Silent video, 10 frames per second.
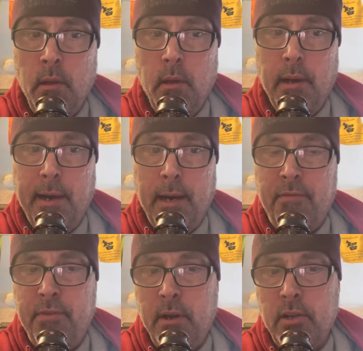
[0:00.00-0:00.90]

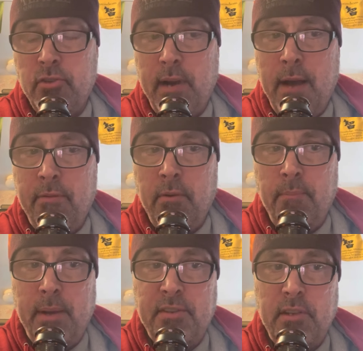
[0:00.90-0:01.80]
If you're going to travel,
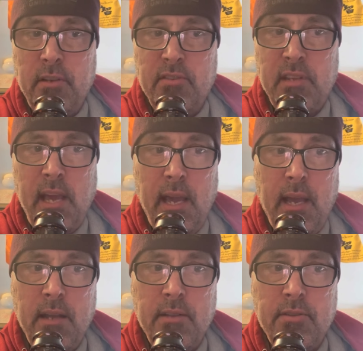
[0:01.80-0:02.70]
best to use
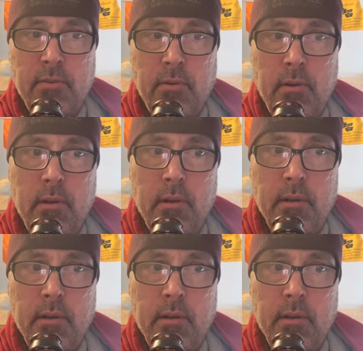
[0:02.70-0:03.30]
cans or